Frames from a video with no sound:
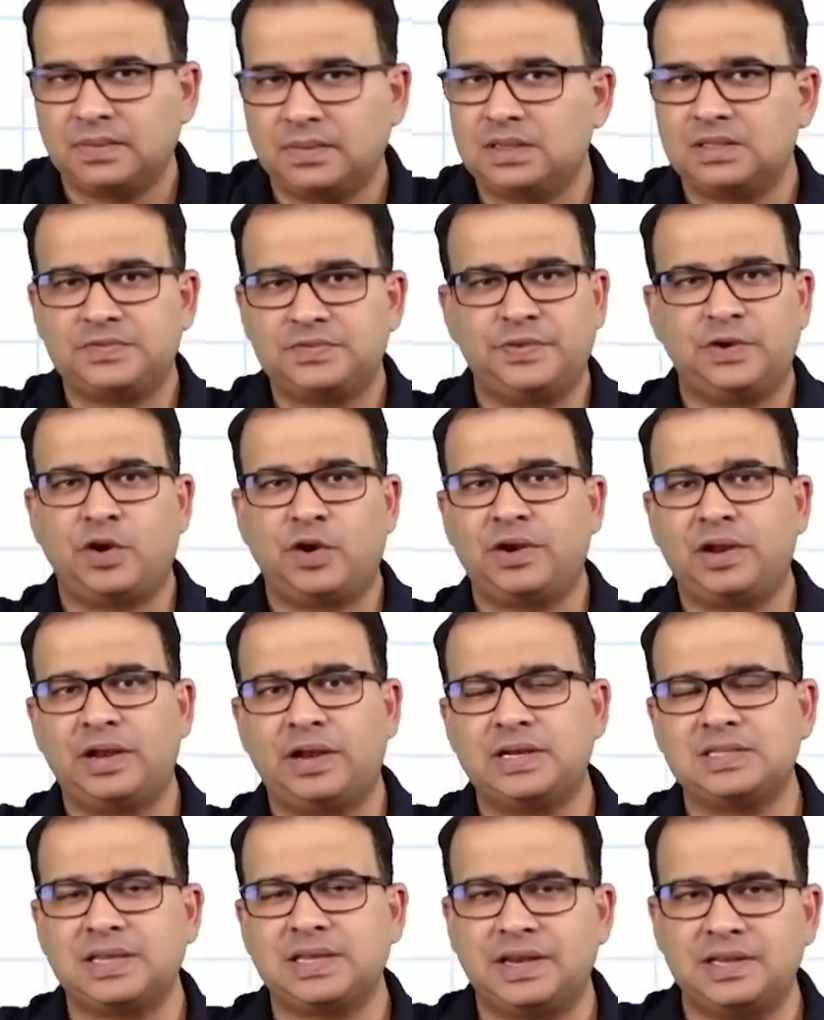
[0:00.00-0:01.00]

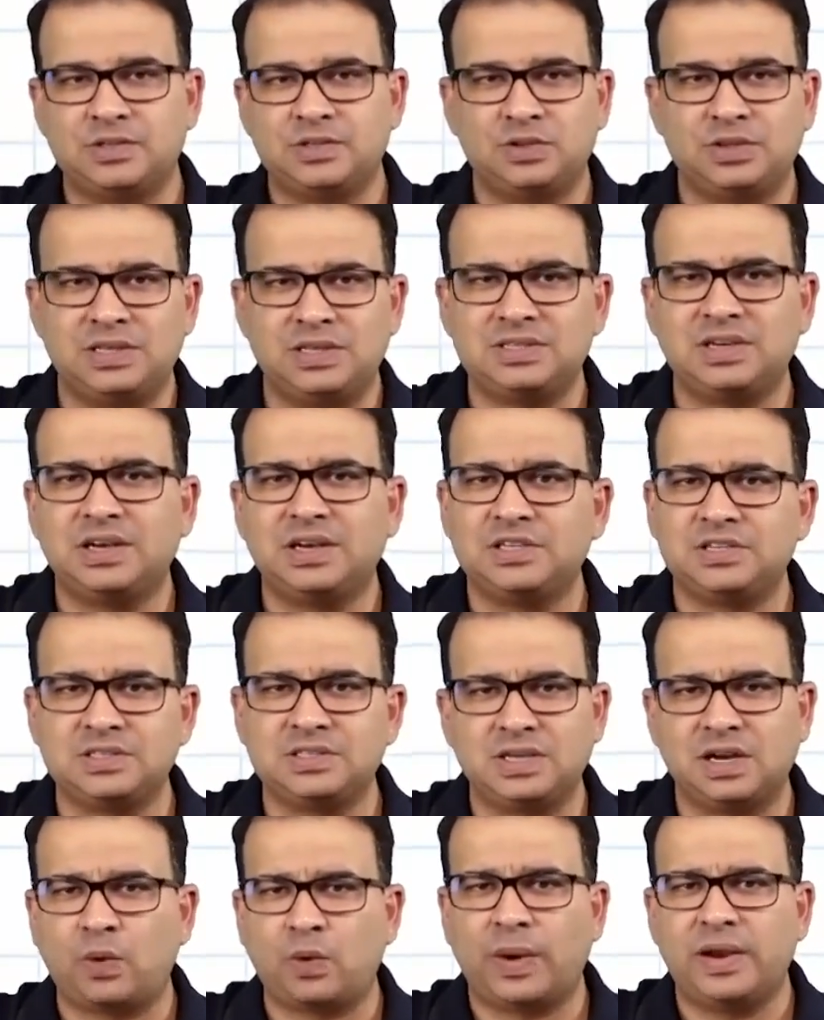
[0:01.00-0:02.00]
So these
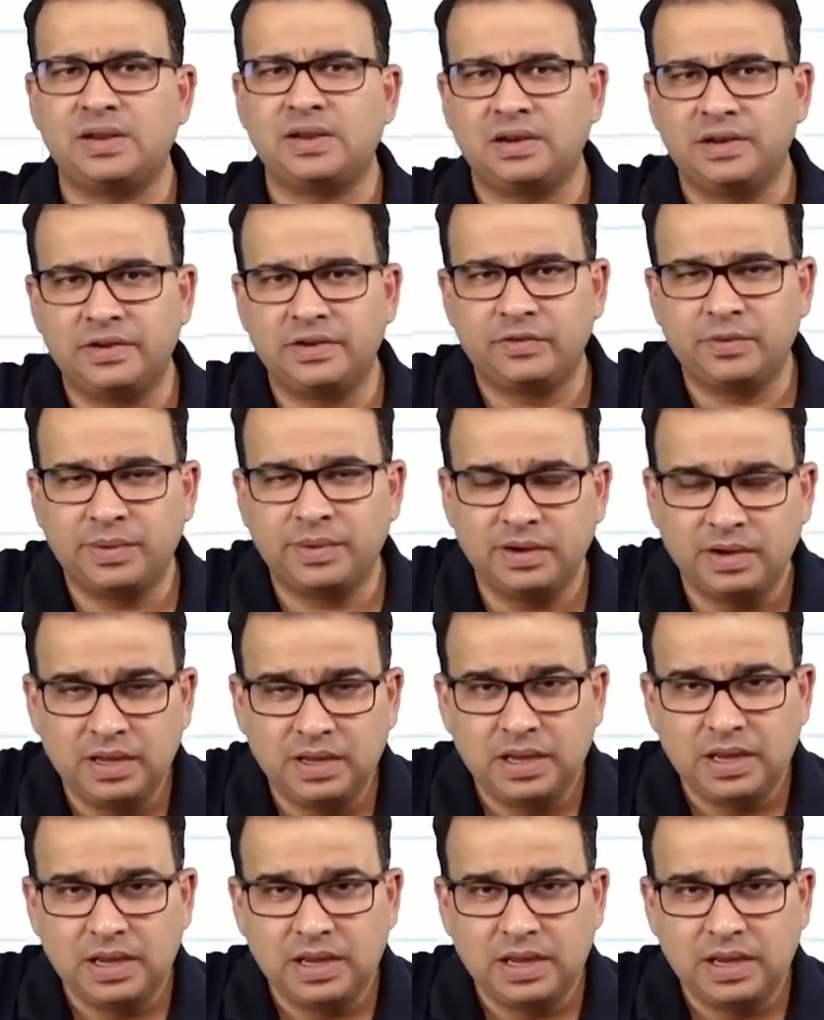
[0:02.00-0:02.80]
relations are quite clear from here.